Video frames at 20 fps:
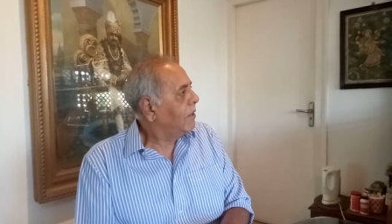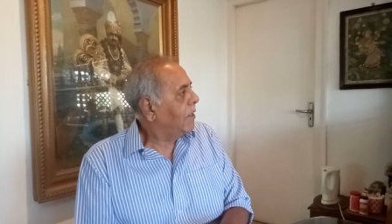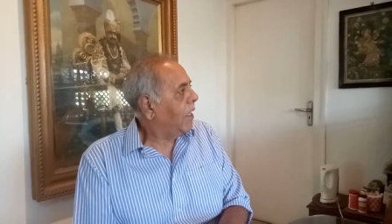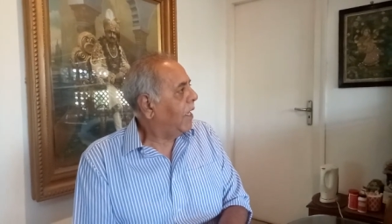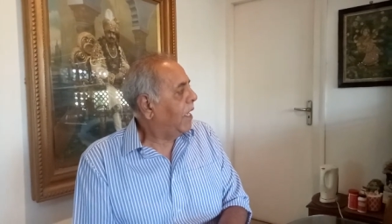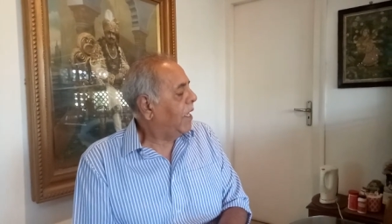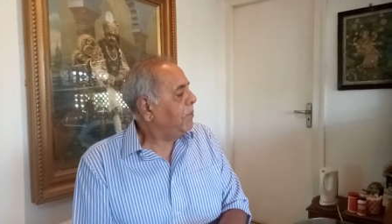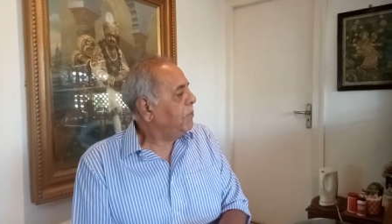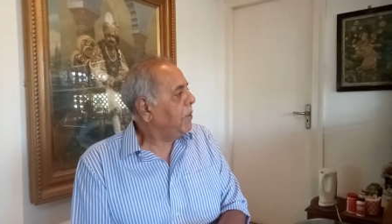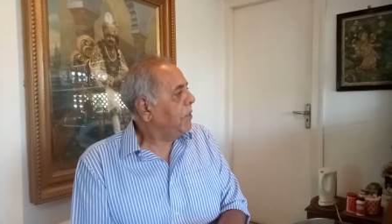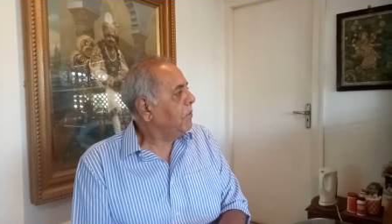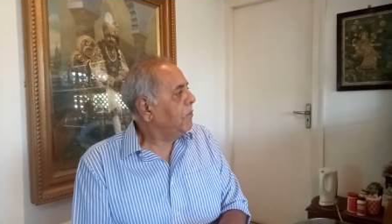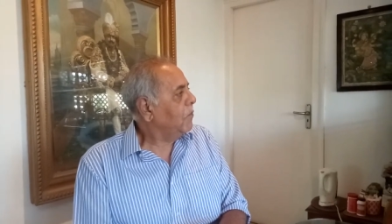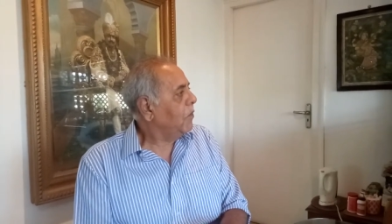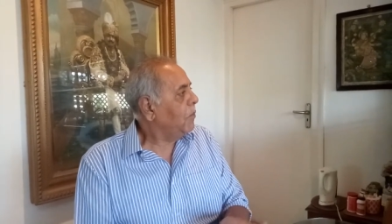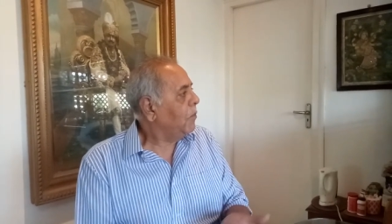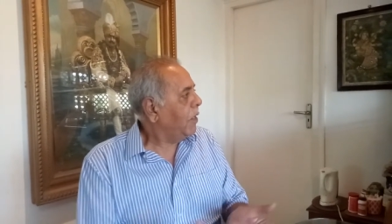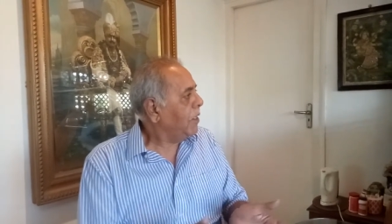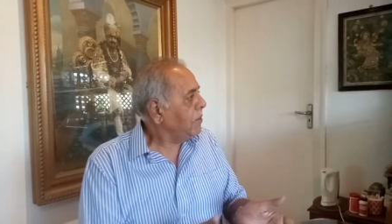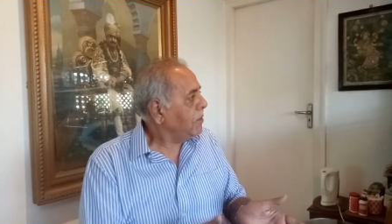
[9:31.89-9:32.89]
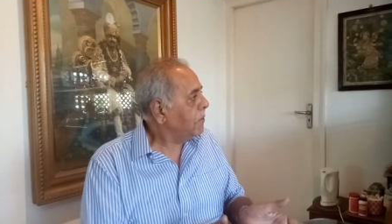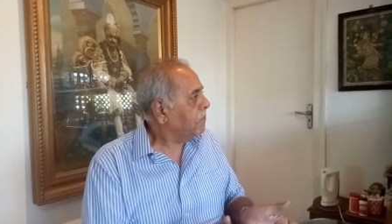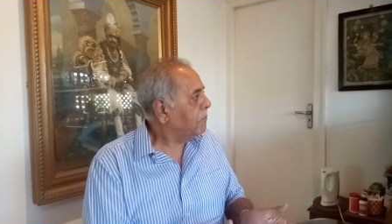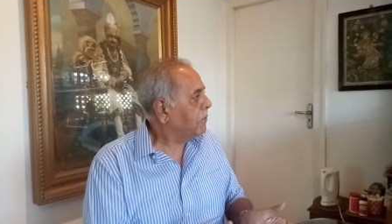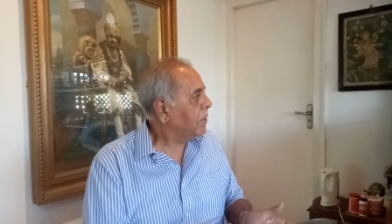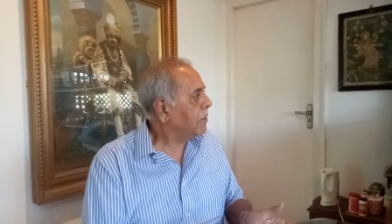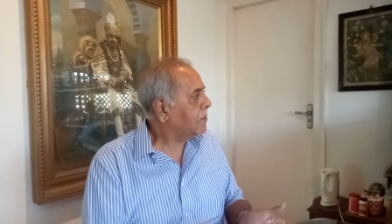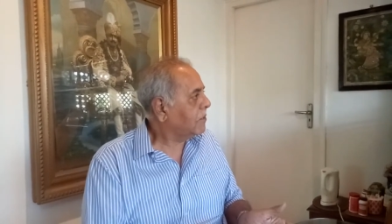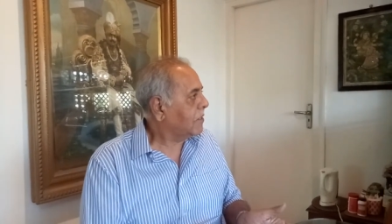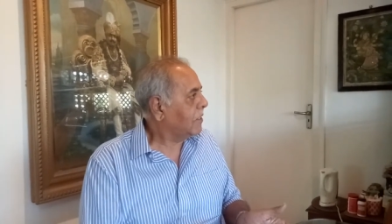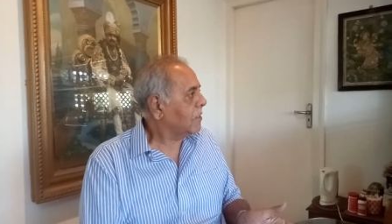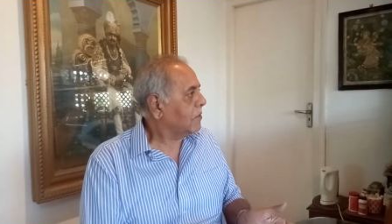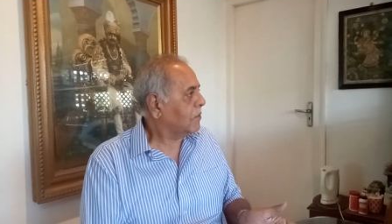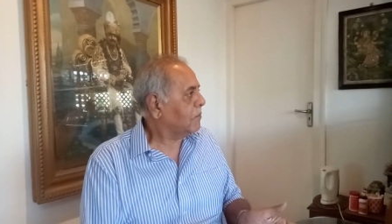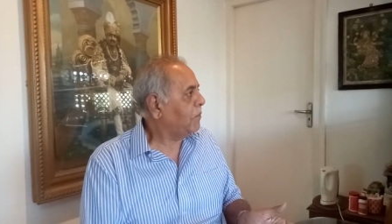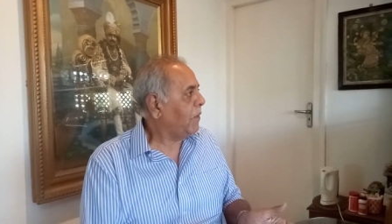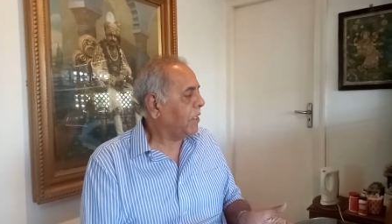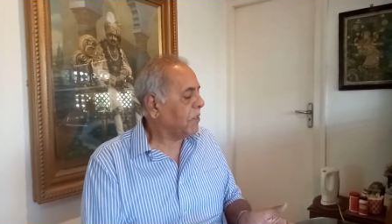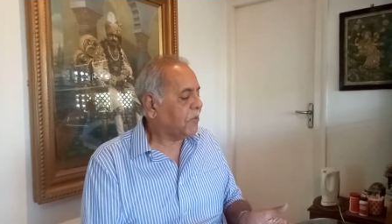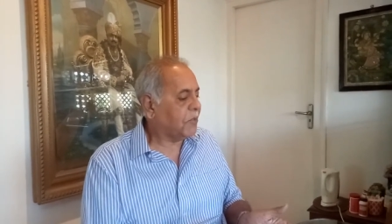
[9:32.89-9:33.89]
True. I mean, we won the first
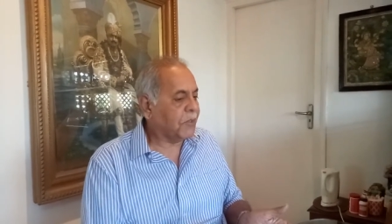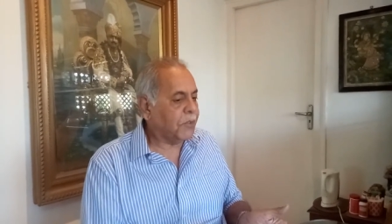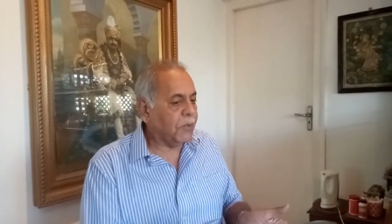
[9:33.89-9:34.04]
test match.